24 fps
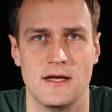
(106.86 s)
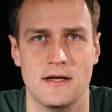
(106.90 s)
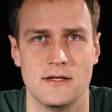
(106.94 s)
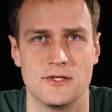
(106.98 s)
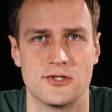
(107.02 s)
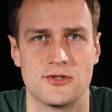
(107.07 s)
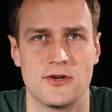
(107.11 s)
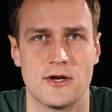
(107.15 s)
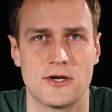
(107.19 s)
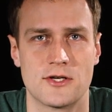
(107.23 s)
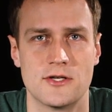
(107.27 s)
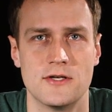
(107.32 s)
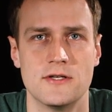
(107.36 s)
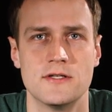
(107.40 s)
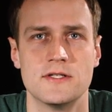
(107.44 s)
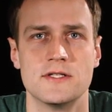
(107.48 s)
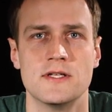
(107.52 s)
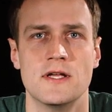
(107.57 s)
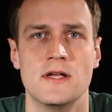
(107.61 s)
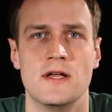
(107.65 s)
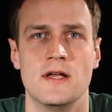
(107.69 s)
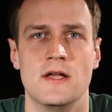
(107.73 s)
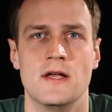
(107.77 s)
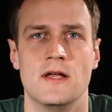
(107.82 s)
structures,
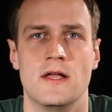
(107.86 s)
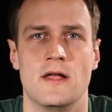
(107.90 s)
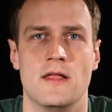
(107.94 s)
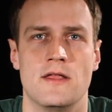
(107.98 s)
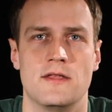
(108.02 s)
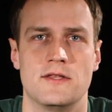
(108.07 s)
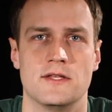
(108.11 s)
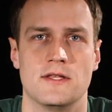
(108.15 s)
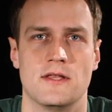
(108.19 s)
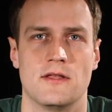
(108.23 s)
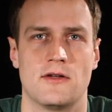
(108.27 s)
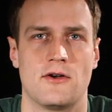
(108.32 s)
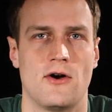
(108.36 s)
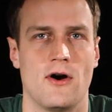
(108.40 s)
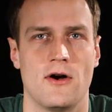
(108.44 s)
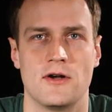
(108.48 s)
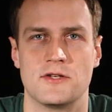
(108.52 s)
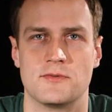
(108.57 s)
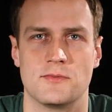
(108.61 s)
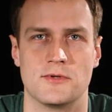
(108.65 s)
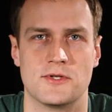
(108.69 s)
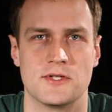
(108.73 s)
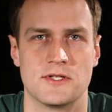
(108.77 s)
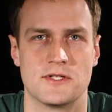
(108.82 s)
the
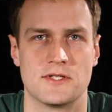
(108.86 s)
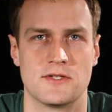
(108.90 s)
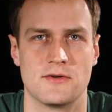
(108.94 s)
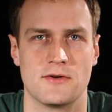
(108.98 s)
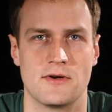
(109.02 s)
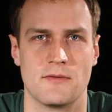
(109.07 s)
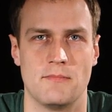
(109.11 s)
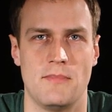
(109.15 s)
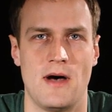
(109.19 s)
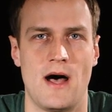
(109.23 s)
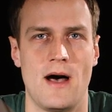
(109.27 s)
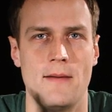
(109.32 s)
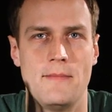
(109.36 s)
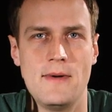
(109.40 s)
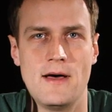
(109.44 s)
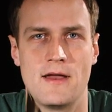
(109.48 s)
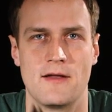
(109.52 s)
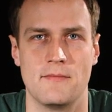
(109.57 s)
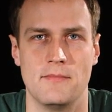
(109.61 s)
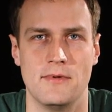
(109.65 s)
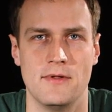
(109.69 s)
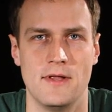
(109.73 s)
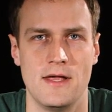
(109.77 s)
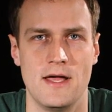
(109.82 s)
cards will just sort of pop out
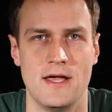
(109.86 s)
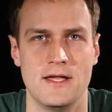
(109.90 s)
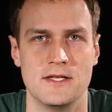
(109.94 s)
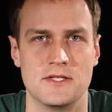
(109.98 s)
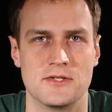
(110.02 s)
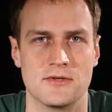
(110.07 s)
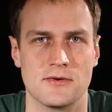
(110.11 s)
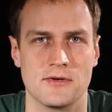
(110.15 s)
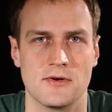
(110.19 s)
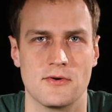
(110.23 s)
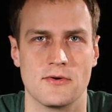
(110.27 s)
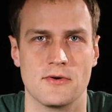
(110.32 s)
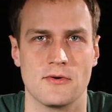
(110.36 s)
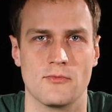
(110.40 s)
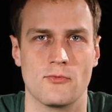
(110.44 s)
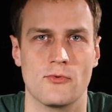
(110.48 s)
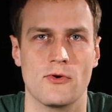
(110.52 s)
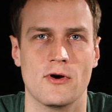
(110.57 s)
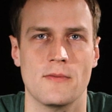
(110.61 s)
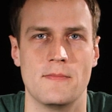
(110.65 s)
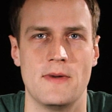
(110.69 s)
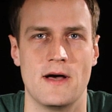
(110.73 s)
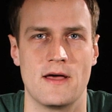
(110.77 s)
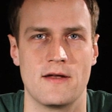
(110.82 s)
of place or
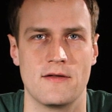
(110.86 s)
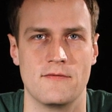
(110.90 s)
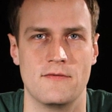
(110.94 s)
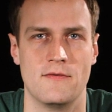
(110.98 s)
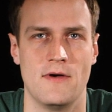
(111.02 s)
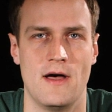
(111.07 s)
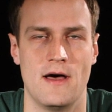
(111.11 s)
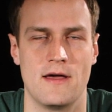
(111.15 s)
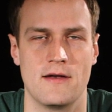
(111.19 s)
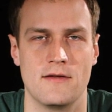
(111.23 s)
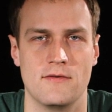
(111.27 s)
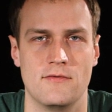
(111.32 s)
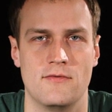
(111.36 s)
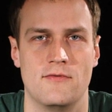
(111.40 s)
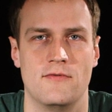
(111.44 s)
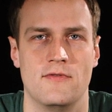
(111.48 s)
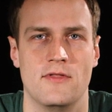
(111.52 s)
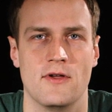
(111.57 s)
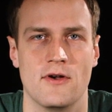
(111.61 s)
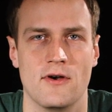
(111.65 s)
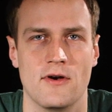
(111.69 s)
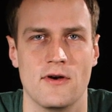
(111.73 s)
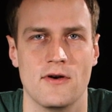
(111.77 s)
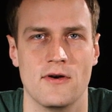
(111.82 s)
warp out of
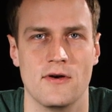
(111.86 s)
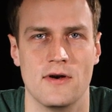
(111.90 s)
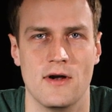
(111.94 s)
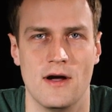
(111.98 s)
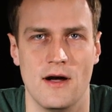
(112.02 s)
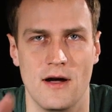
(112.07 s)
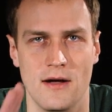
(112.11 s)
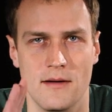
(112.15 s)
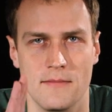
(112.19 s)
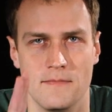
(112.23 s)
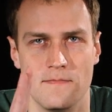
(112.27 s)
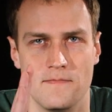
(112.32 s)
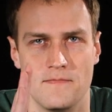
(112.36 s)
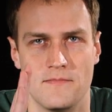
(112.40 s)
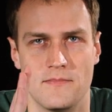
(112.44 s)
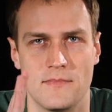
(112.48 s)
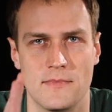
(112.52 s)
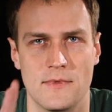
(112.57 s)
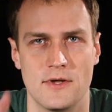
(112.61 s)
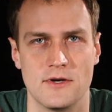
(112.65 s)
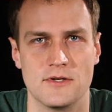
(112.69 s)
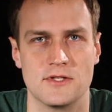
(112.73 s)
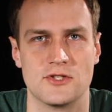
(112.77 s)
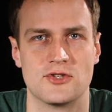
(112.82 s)

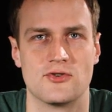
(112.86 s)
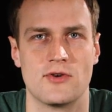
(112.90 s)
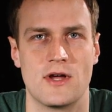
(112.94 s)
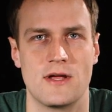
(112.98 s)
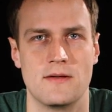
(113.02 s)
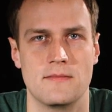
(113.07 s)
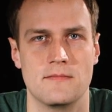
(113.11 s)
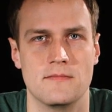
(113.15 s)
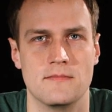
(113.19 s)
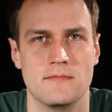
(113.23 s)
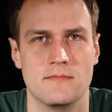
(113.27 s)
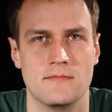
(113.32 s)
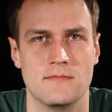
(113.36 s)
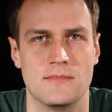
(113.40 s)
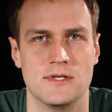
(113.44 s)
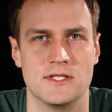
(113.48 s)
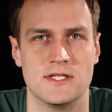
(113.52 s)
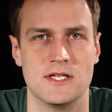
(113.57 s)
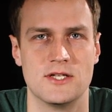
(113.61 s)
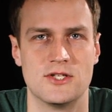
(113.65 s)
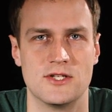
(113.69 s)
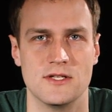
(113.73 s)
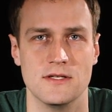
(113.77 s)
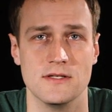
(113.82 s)
their straight
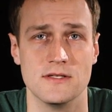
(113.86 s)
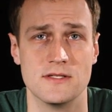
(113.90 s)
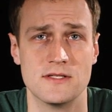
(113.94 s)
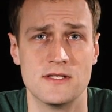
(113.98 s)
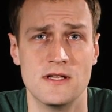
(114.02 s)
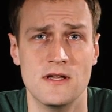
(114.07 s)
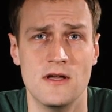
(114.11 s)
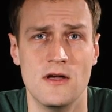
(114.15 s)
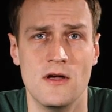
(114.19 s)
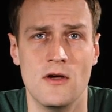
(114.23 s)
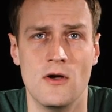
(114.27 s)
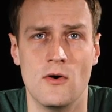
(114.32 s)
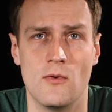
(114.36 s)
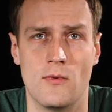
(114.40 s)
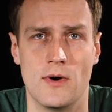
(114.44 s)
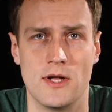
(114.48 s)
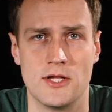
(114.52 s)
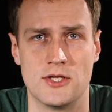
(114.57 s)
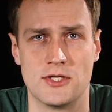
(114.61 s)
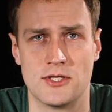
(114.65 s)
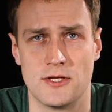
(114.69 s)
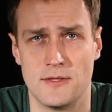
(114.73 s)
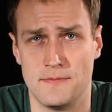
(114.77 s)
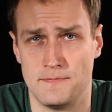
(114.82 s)
positions,
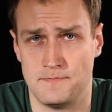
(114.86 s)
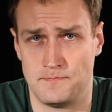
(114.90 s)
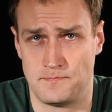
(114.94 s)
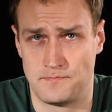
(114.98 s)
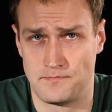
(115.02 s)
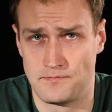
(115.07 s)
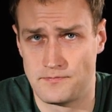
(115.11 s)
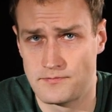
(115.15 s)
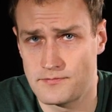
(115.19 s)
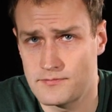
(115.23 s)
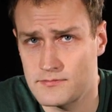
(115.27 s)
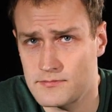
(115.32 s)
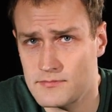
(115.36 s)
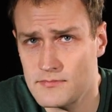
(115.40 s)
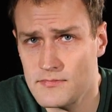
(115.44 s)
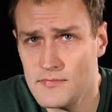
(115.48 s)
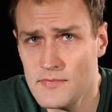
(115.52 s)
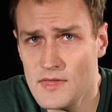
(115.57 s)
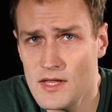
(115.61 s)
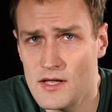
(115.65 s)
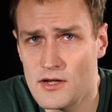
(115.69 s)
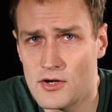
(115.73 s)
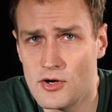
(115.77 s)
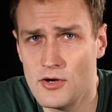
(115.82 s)
which
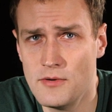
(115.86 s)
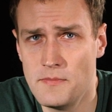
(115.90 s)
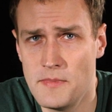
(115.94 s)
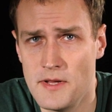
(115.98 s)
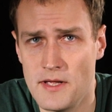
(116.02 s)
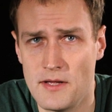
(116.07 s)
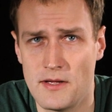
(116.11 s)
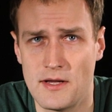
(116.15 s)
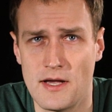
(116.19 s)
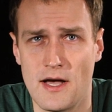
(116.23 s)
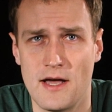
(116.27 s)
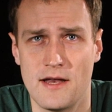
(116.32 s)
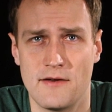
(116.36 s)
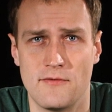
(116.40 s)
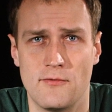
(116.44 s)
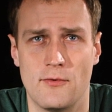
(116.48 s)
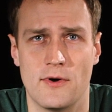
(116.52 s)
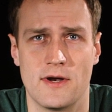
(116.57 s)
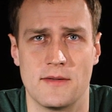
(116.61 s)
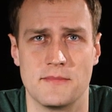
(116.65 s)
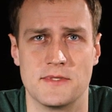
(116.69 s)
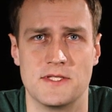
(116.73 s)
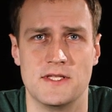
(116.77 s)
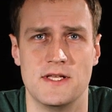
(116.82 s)
could be kind of
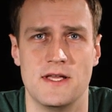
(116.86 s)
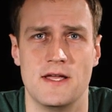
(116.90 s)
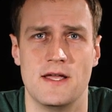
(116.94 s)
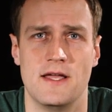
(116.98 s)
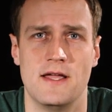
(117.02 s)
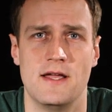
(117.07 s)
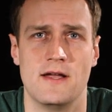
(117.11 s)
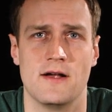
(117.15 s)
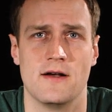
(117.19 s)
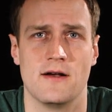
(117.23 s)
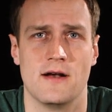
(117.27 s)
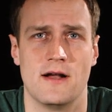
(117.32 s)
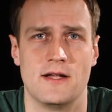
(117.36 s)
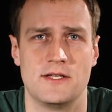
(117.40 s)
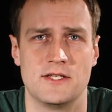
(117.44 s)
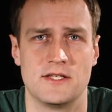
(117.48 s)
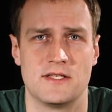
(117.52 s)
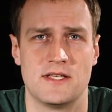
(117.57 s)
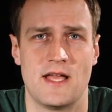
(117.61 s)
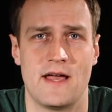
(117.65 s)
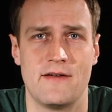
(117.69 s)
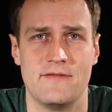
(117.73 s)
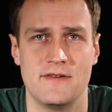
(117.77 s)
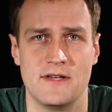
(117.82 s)
what I'm seeing here. I
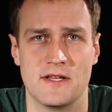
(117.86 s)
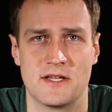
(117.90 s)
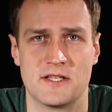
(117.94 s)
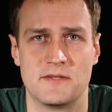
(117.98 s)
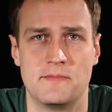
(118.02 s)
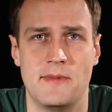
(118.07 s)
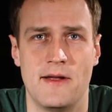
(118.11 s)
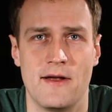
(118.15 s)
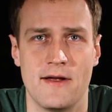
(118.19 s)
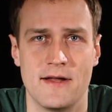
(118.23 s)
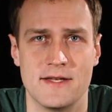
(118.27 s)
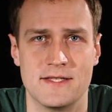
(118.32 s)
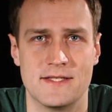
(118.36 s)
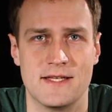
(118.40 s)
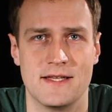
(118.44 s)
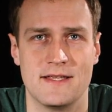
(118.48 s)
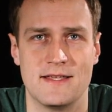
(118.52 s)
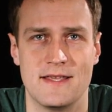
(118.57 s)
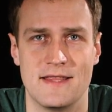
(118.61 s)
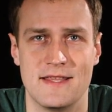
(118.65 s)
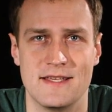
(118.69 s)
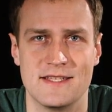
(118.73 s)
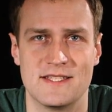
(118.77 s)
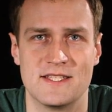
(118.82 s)
just haven't experienced it
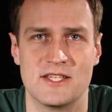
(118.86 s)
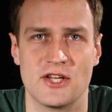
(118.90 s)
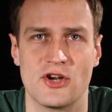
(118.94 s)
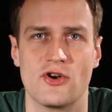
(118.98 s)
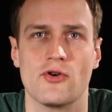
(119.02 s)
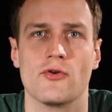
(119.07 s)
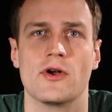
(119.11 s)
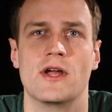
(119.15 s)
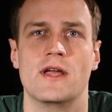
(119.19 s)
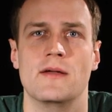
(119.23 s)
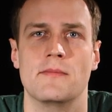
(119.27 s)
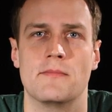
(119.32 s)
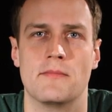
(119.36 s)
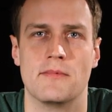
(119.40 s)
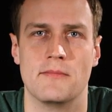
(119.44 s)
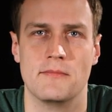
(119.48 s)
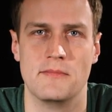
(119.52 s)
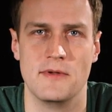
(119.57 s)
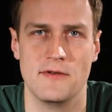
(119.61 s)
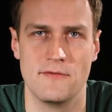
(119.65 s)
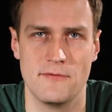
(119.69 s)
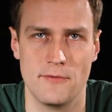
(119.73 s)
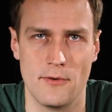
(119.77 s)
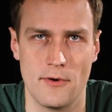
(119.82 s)
to this degree
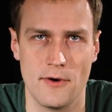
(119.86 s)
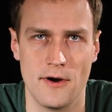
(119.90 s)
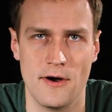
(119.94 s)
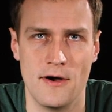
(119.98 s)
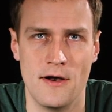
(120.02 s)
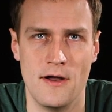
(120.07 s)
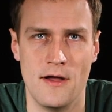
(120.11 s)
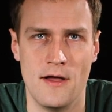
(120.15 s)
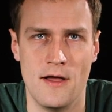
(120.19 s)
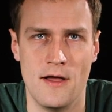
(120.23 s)
before.